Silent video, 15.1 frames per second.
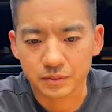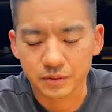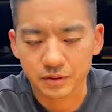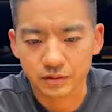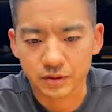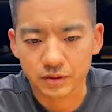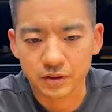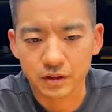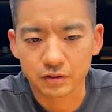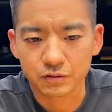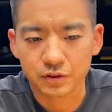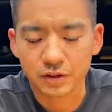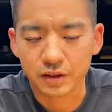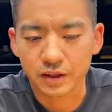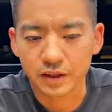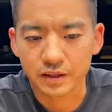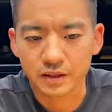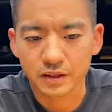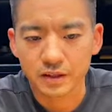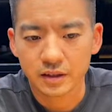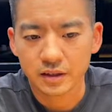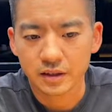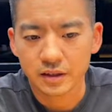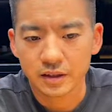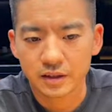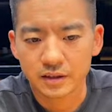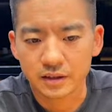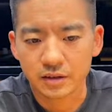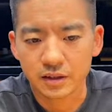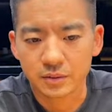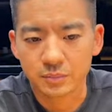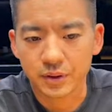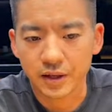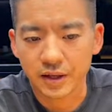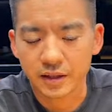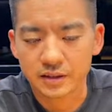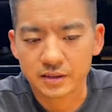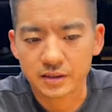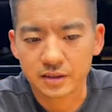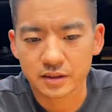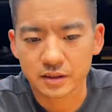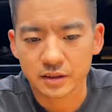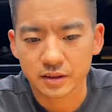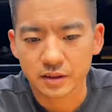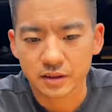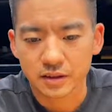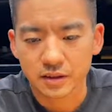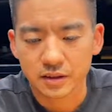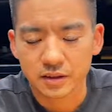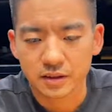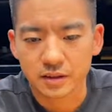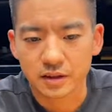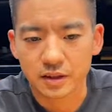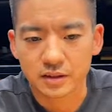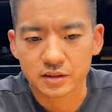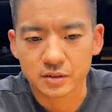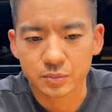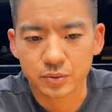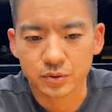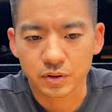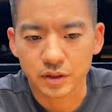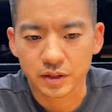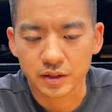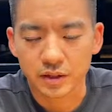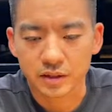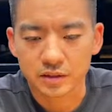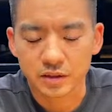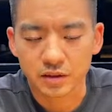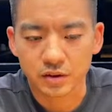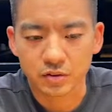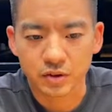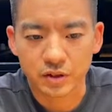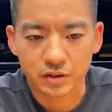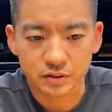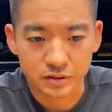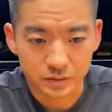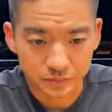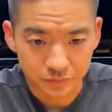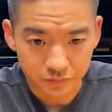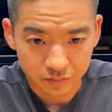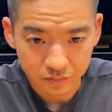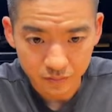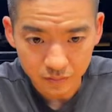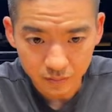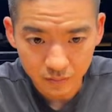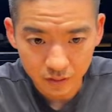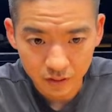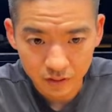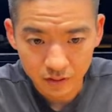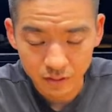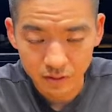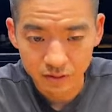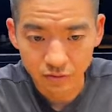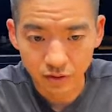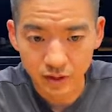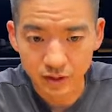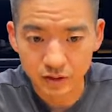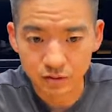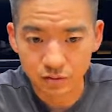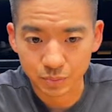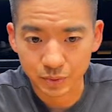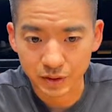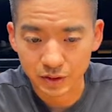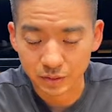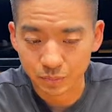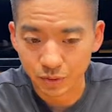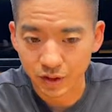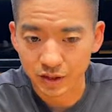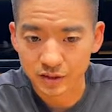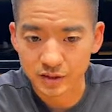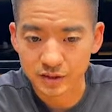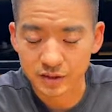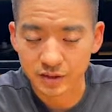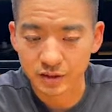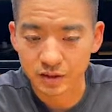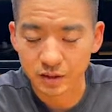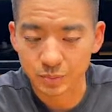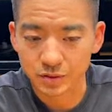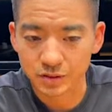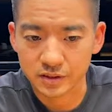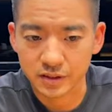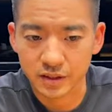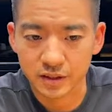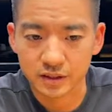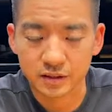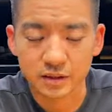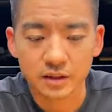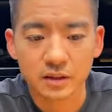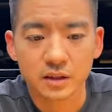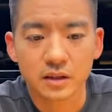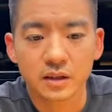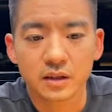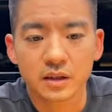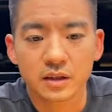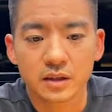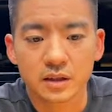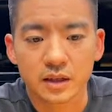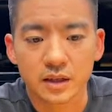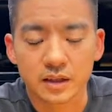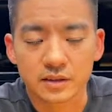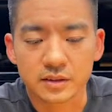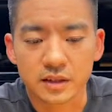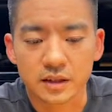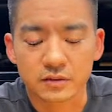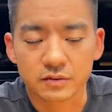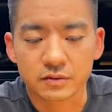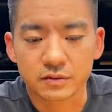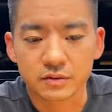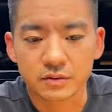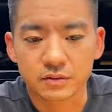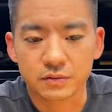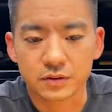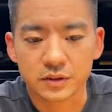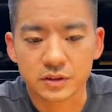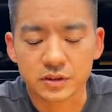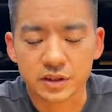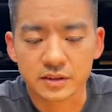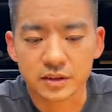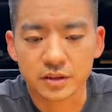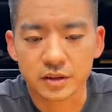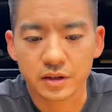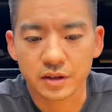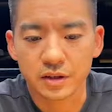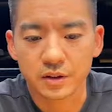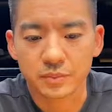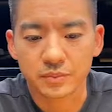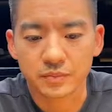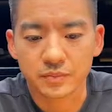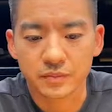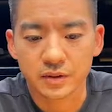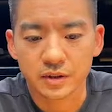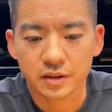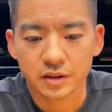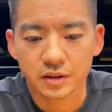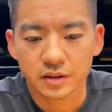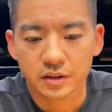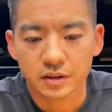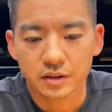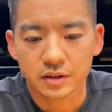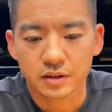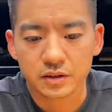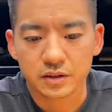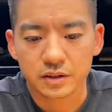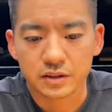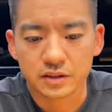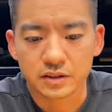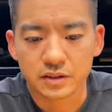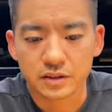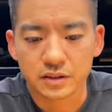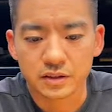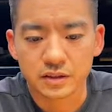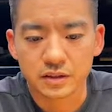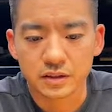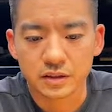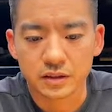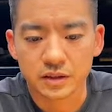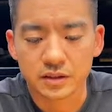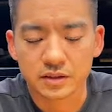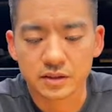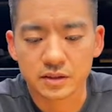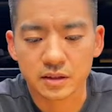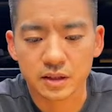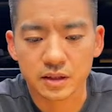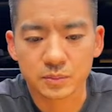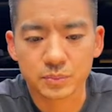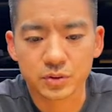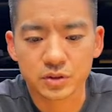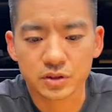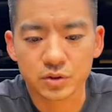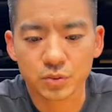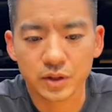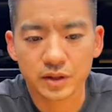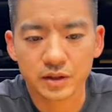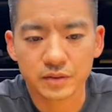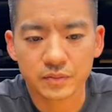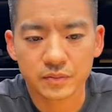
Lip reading: recovery leg has already passed that support leg that's on the ground. So it's ready to repeat the process on the opposite side. As that foot strikes under the hip, you're gonna see a slight push away.